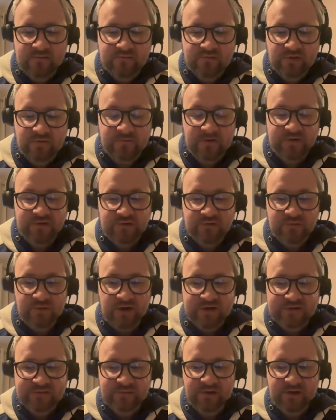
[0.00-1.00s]
Reid van
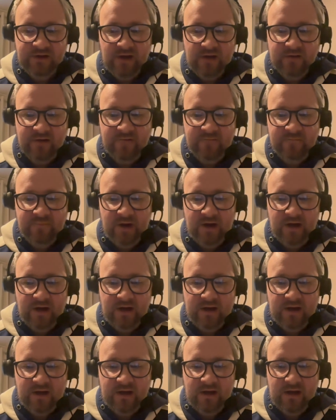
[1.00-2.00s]
Yilmaz playing at left
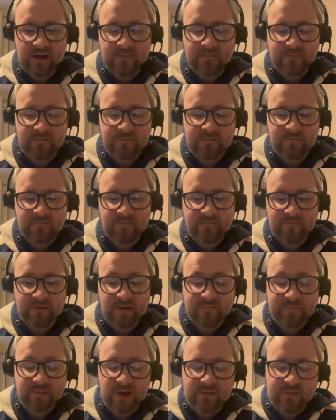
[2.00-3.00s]
back, the
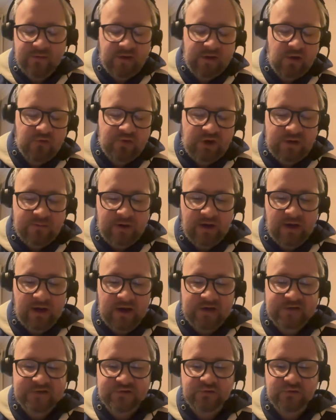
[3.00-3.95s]
left back playing at right back.